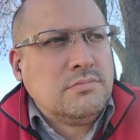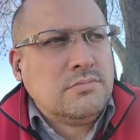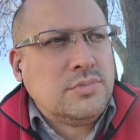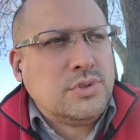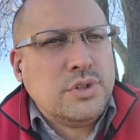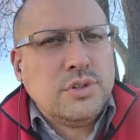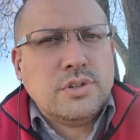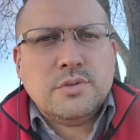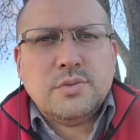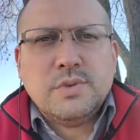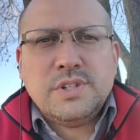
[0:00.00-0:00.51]

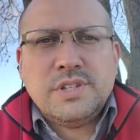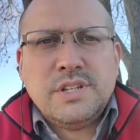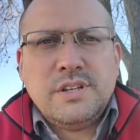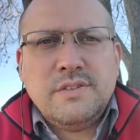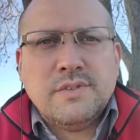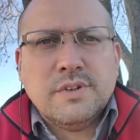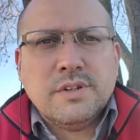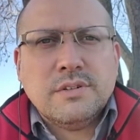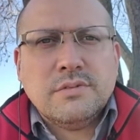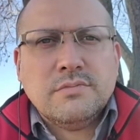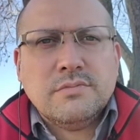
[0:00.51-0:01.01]
to the
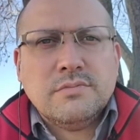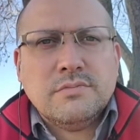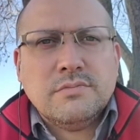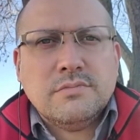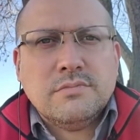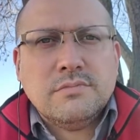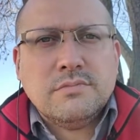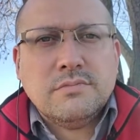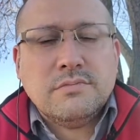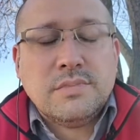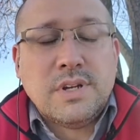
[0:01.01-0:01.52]
receiver.
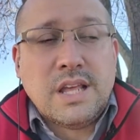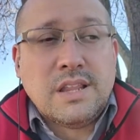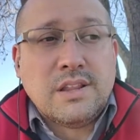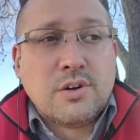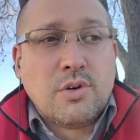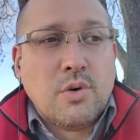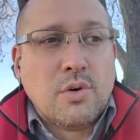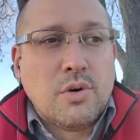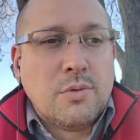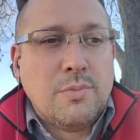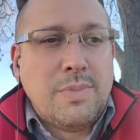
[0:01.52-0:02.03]
Now, the
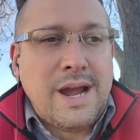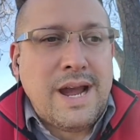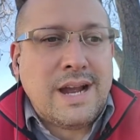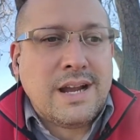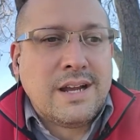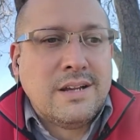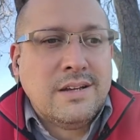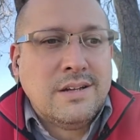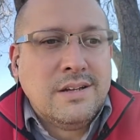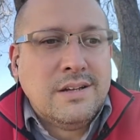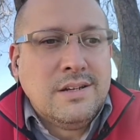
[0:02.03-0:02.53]

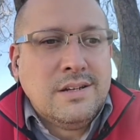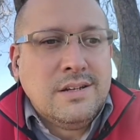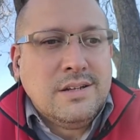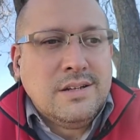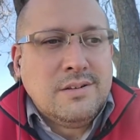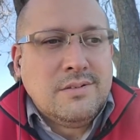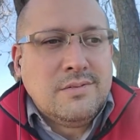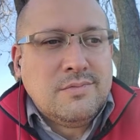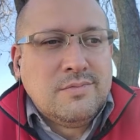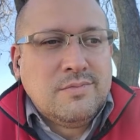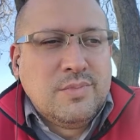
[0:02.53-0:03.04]
quarterback
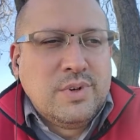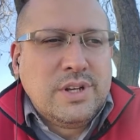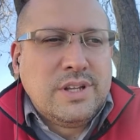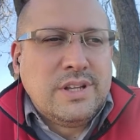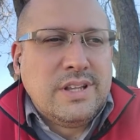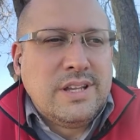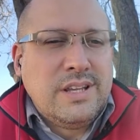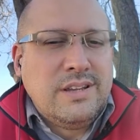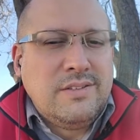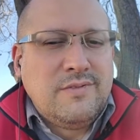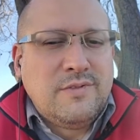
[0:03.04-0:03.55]

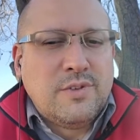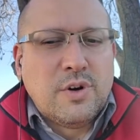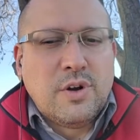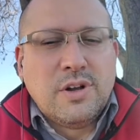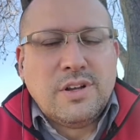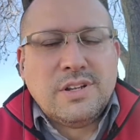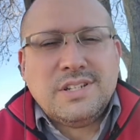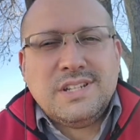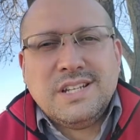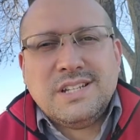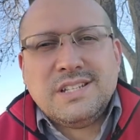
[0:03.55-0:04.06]
really, for
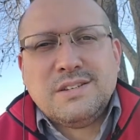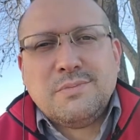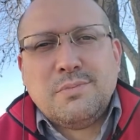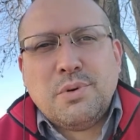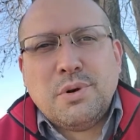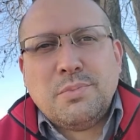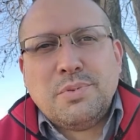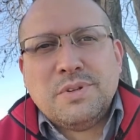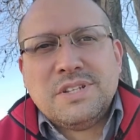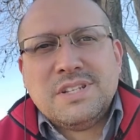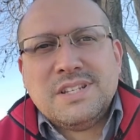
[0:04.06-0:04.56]
all intents and
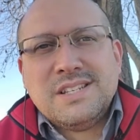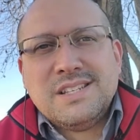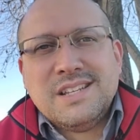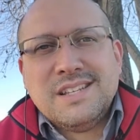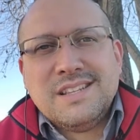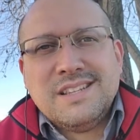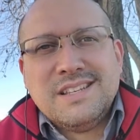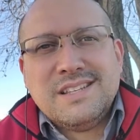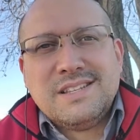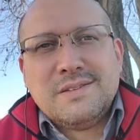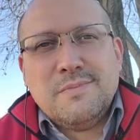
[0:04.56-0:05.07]
purposes
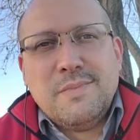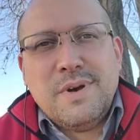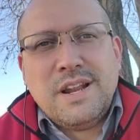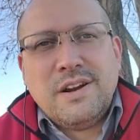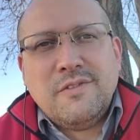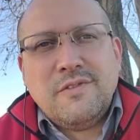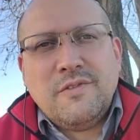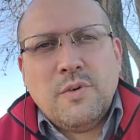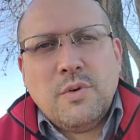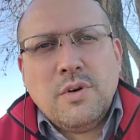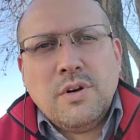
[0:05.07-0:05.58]
in this
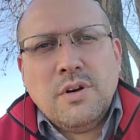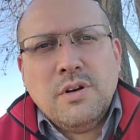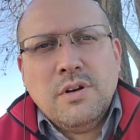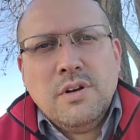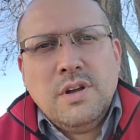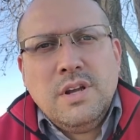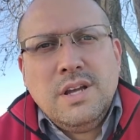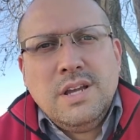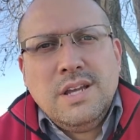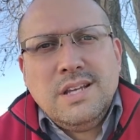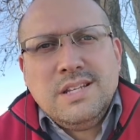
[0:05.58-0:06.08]
metaphor,
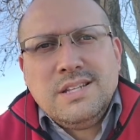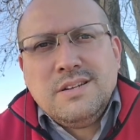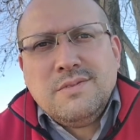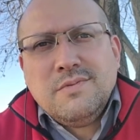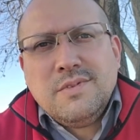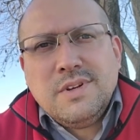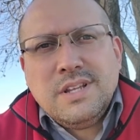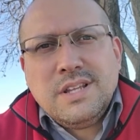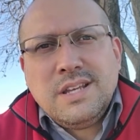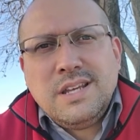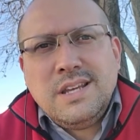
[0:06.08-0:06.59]
isn't
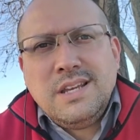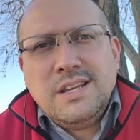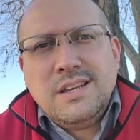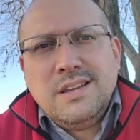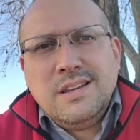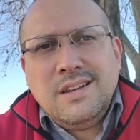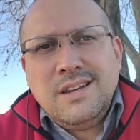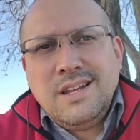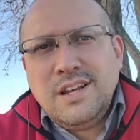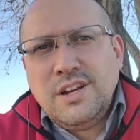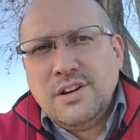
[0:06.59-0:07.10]

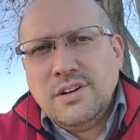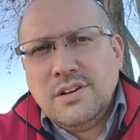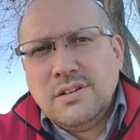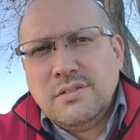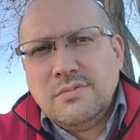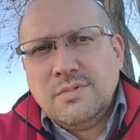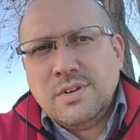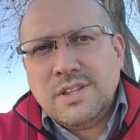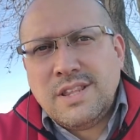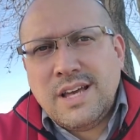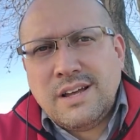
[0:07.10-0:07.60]
really any
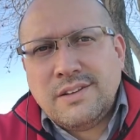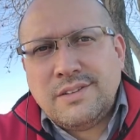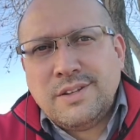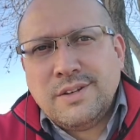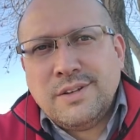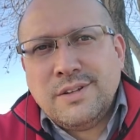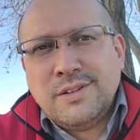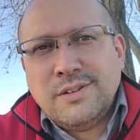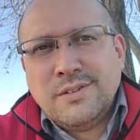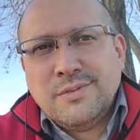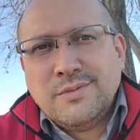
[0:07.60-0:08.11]
good without
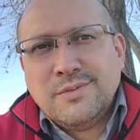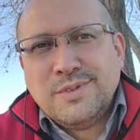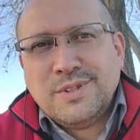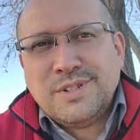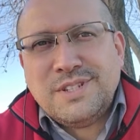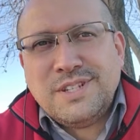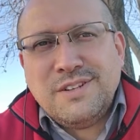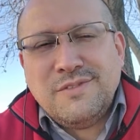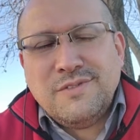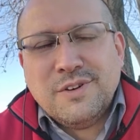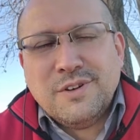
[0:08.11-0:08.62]
the
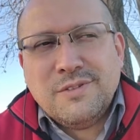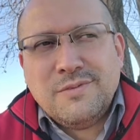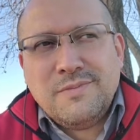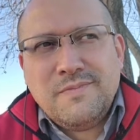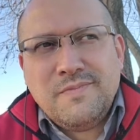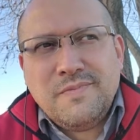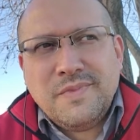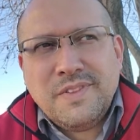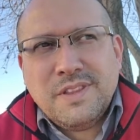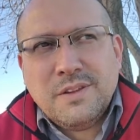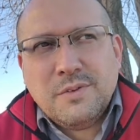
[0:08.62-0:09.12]
receiver.
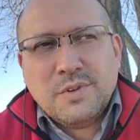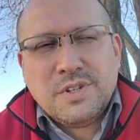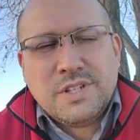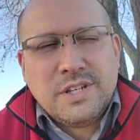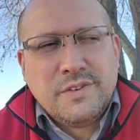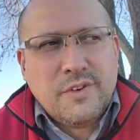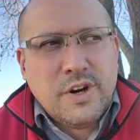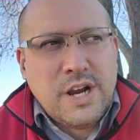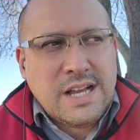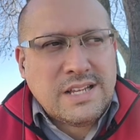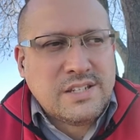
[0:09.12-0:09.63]
The
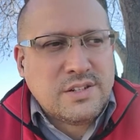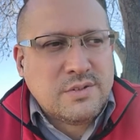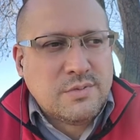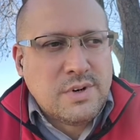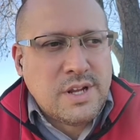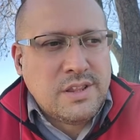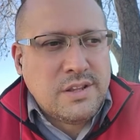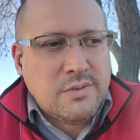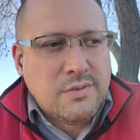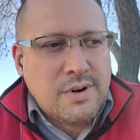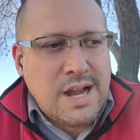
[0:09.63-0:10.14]
receiver has to
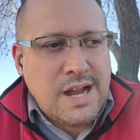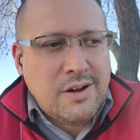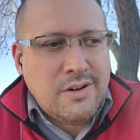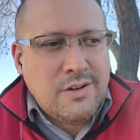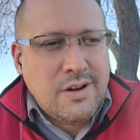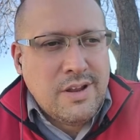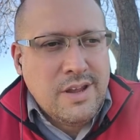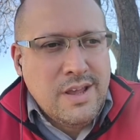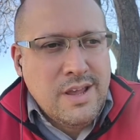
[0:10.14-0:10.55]
run the route,